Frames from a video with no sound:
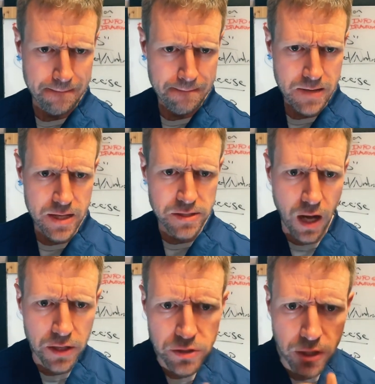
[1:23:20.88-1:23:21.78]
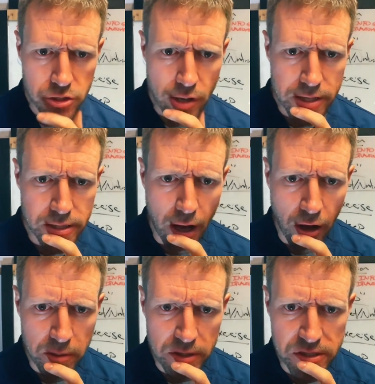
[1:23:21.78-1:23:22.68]
Is costochondritis an autoimmune
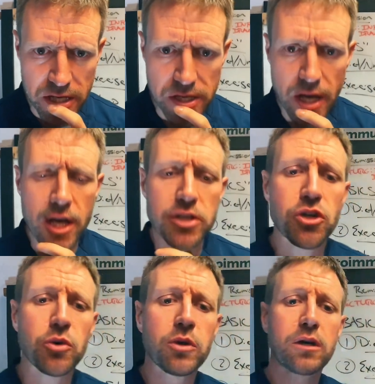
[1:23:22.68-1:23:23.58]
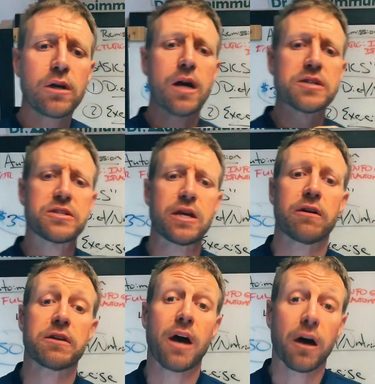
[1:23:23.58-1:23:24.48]
disease? So, Sarah,
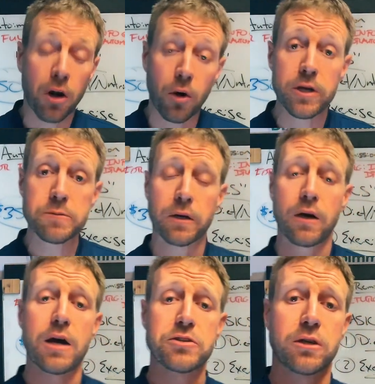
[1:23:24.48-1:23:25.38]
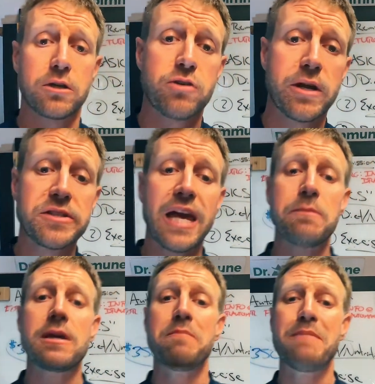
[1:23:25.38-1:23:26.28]
not always, but costochondritis can be a
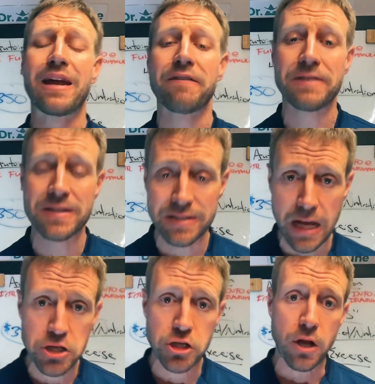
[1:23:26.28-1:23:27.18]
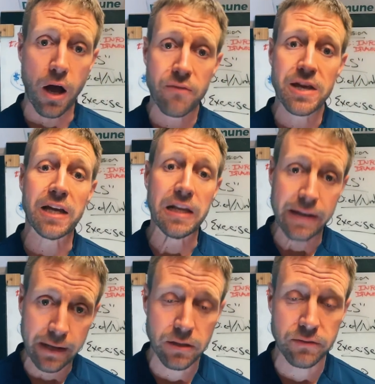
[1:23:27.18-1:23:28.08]
manifestation of a
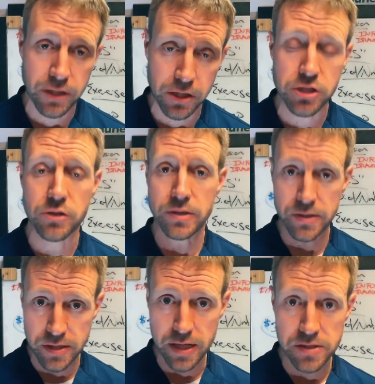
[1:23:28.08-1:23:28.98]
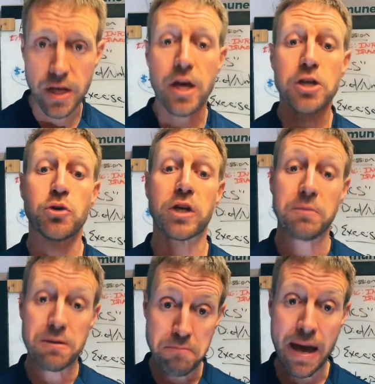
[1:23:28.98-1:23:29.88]
connective tissue disease. So it could be
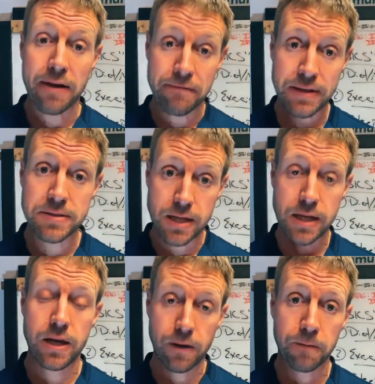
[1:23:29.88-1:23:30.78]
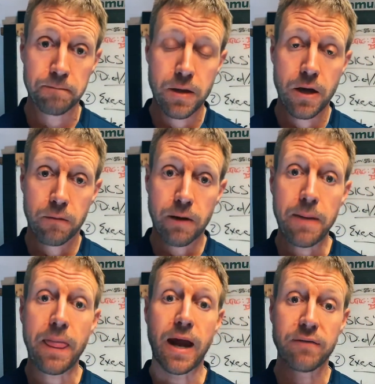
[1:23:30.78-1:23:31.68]
manifesting here, right?
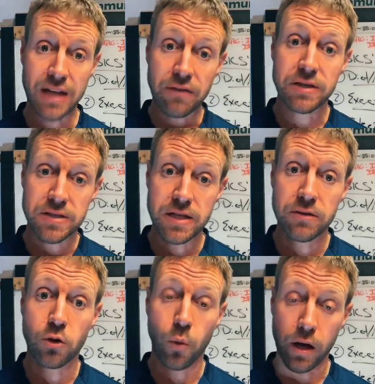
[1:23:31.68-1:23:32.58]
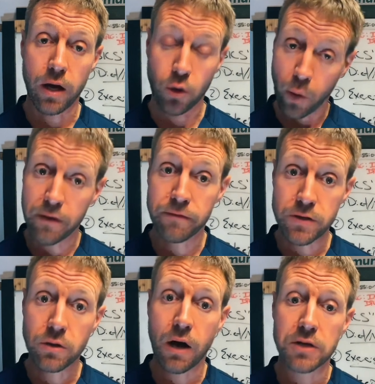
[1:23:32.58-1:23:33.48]
And I've definitely seen quite a few
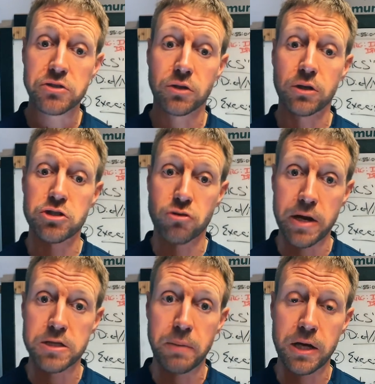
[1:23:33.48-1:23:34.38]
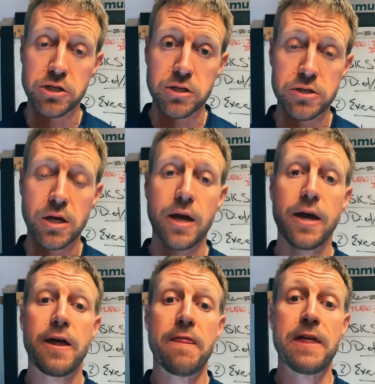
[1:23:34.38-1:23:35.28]
costochondritis patients
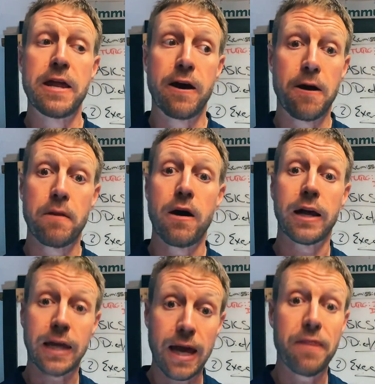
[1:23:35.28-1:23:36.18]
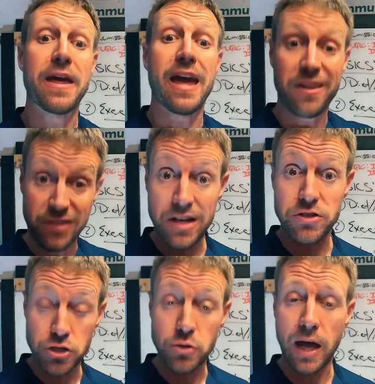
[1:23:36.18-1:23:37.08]
that, again, they
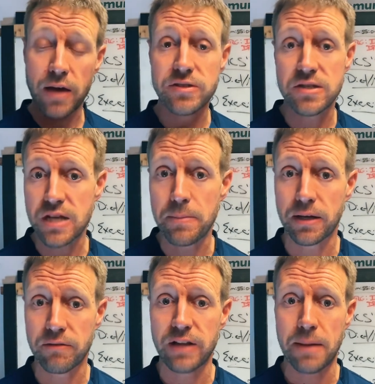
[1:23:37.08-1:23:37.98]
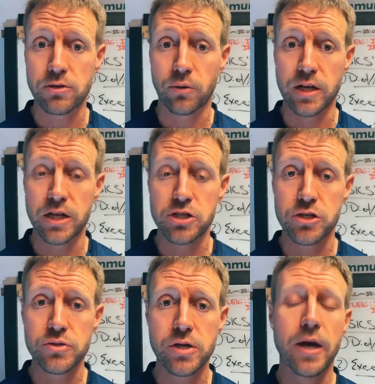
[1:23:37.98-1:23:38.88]
do have systemic inflammatory issues,
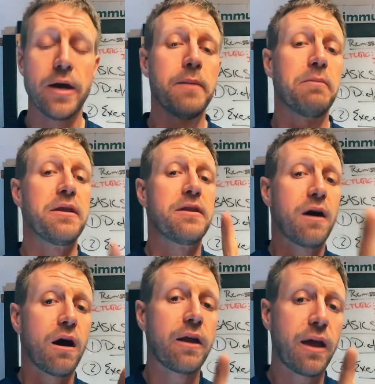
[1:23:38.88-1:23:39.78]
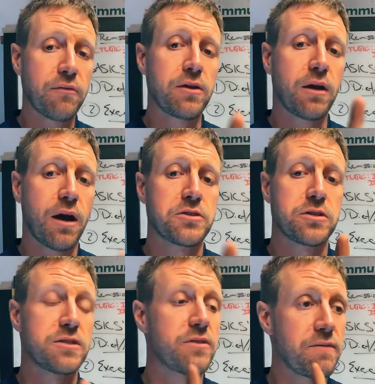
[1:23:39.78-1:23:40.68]
but not every
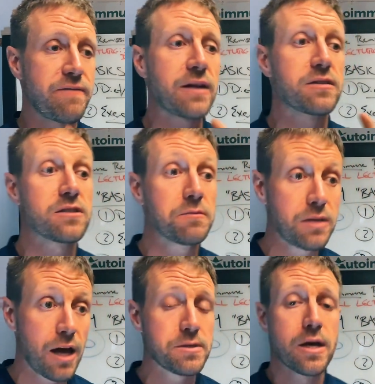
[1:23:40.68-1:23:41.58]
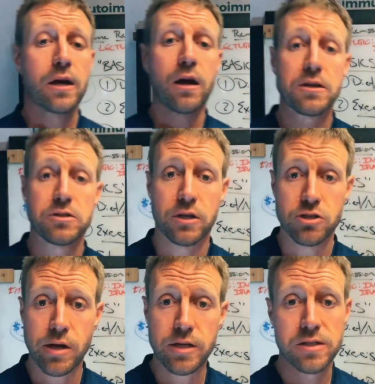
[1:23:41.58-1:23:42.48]
in fact, sometimes
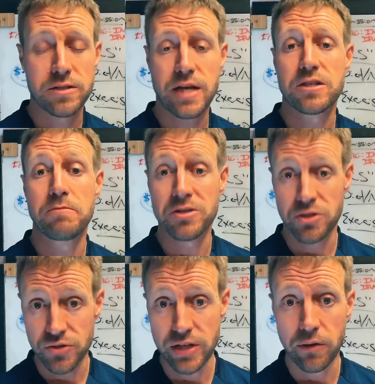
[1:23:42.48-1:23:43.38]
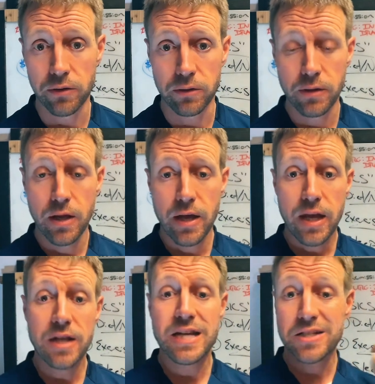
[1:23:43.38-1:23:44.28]
costochondritis is actually musculoskeletal, and it's
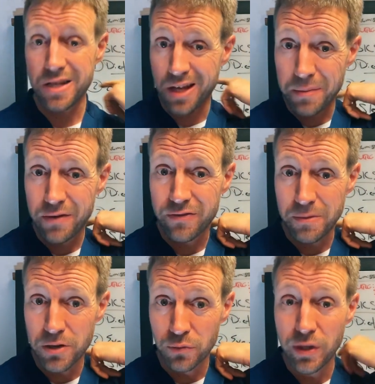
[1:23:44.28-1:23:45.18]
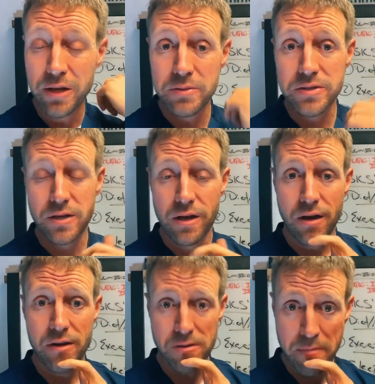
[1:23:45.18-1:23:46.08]
actually coming from your ribs on
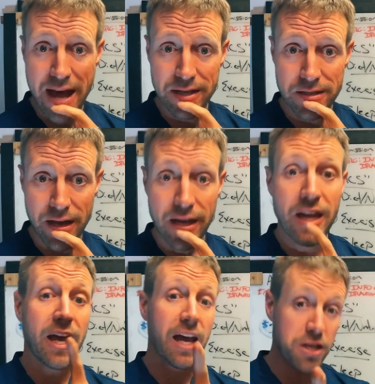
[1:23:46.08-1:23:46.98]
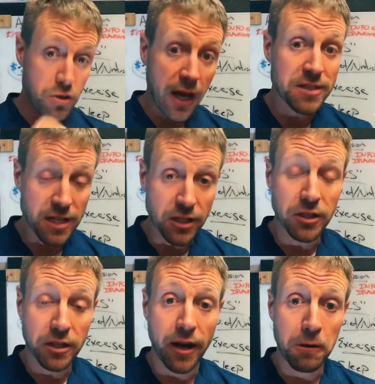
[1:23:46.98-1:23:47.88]
your backside, and you guys need a good
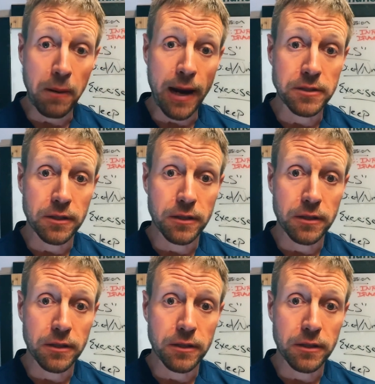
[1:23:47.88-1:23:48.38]
chiropractor.